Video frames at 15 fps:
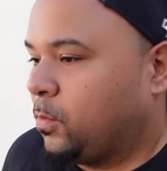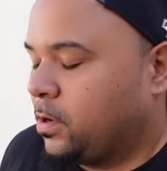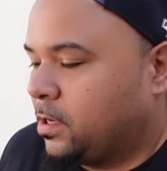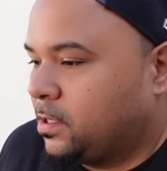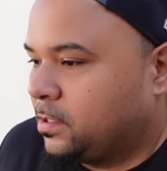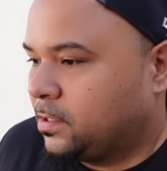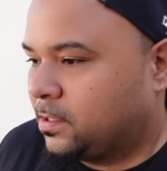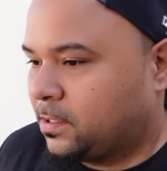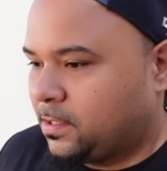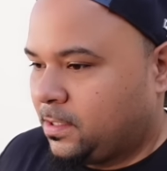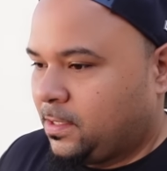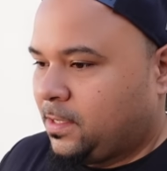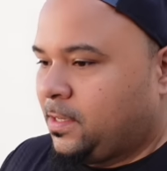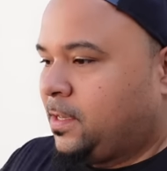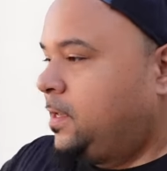was
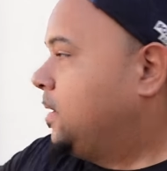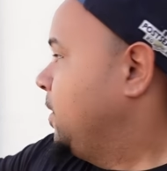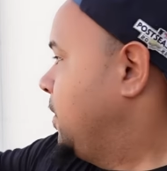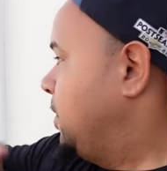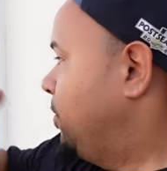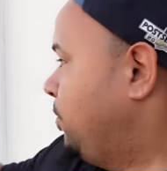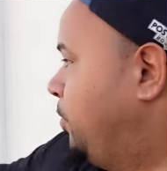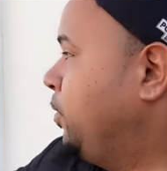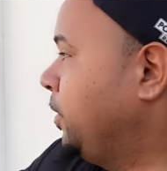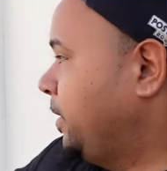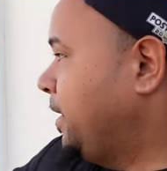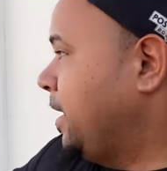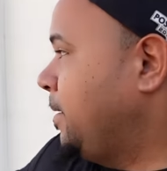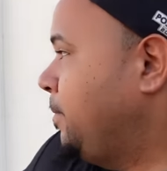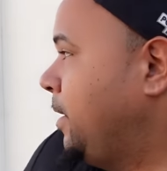put
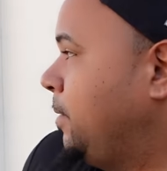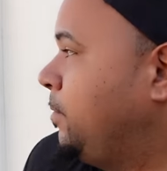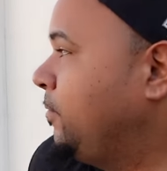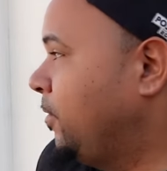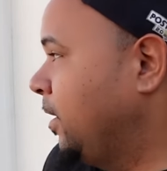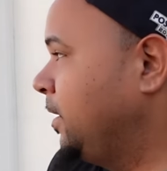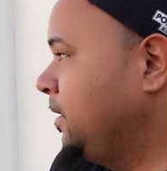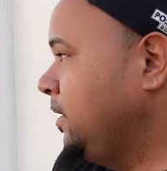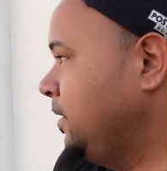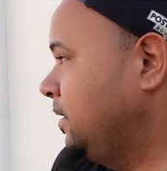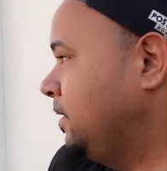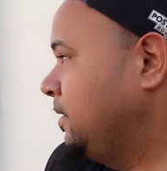that baby running